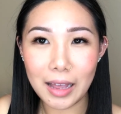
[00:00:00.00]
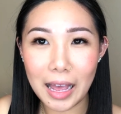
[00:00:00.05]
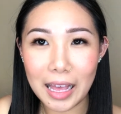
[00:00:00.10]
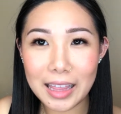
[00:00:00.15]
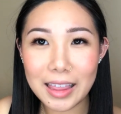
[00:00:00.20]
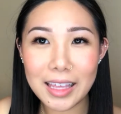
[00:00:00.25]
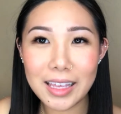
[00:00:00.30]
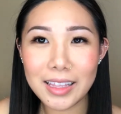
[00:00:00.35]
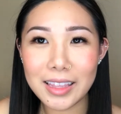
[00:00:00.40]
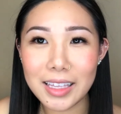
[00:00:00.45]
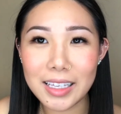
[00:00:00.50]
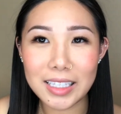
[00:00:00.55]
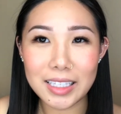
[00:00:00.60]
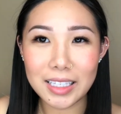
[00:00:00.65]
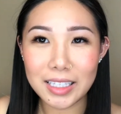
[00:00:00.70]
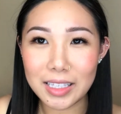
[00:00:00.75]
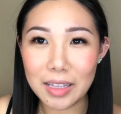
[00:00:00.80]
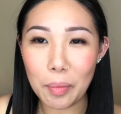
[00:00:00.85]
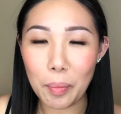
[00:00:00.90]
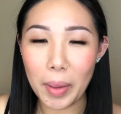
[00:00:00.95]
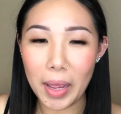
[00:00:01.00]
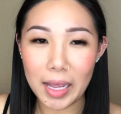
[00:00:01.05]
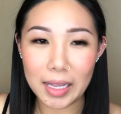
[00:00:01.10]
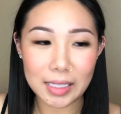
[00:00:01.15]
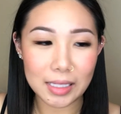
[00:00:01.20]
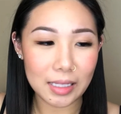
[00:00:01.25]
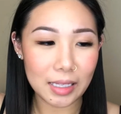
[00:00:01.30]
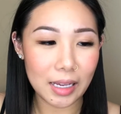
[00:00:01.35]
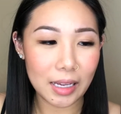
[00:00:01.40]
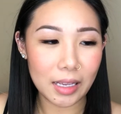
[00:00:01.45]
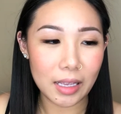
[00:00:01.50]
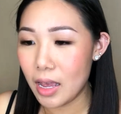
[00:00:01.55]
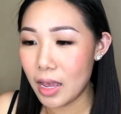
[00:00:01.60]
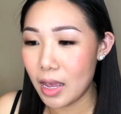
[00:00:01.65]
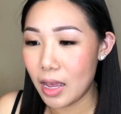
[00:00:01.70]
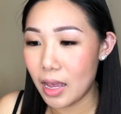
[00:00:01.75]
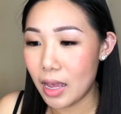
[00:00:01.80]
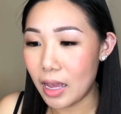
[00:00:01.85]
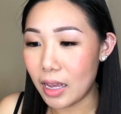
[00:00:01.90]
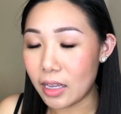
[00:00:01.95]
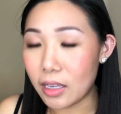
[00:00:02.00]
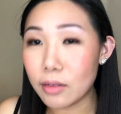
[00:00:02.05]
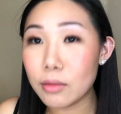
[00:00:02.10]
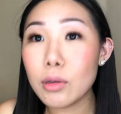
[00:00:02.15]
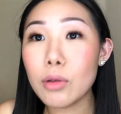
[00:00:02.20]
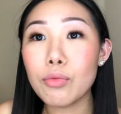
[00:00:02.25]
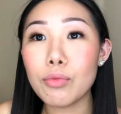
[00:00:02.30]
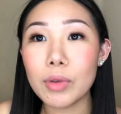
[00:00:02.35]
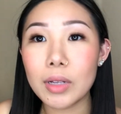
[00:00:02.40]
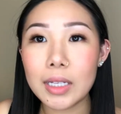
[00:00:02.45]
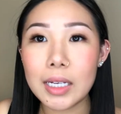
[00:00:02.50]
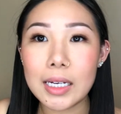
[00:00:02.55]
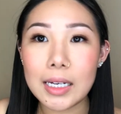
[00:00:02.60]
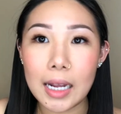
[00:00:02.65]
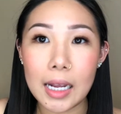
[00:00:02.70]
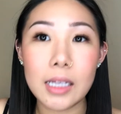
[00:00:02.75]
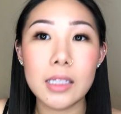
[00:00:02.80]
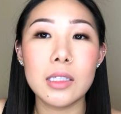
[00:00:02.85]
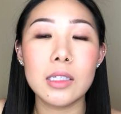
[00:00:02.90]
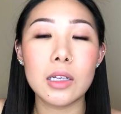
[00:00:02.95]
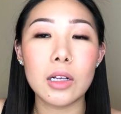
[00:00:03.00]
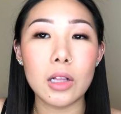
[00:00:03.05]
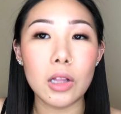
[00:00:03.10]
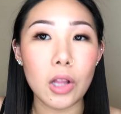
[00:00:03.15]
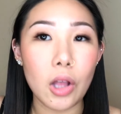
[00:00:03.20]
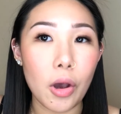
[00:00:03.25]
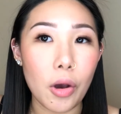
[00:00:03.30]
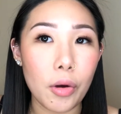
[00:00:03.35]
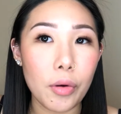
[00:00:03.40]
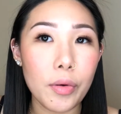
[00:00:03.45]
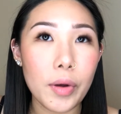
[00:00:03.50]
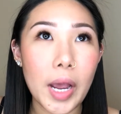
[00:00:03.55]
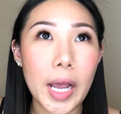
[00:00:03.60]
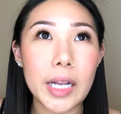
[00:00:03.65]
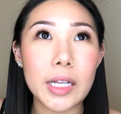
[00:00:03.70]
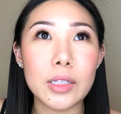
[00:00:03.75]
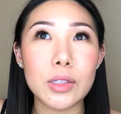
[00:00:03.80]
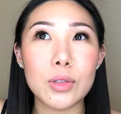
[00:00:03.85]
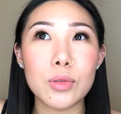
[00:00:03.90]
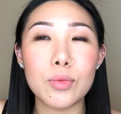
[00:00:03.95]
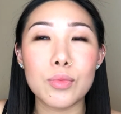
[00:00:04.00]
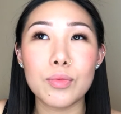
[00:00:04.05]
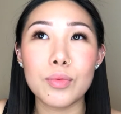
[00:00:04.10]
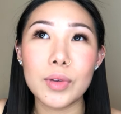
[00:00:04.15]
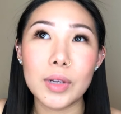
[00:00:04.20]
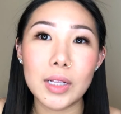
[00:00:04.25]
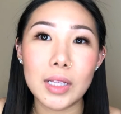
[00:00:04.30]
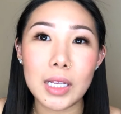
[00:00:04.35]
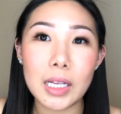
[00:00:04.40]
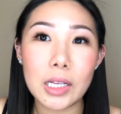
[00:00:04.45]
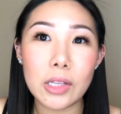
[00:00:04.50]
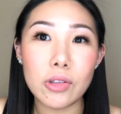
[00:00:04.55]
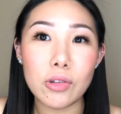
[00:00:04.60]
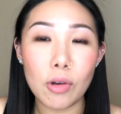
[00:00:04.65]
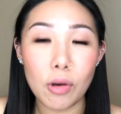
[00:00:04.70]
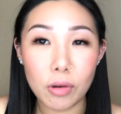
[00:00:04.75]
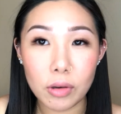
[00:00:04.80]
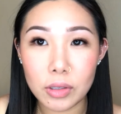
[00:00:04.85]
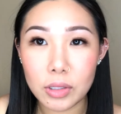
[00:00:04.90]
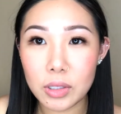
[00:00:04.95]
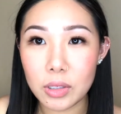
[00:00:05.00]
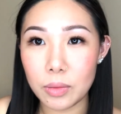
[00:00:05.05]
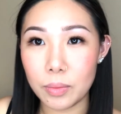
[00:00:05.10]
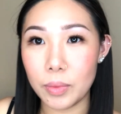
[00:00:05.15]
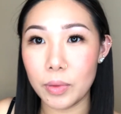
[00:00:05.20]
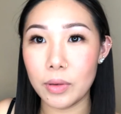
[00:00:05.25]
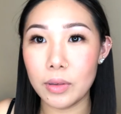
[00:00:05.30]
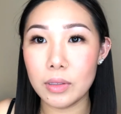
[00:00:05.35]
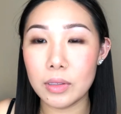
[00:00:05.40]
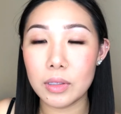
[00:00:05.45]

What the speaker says: I think this is the best. Like, it gives a really nice glow and it's really noticeable.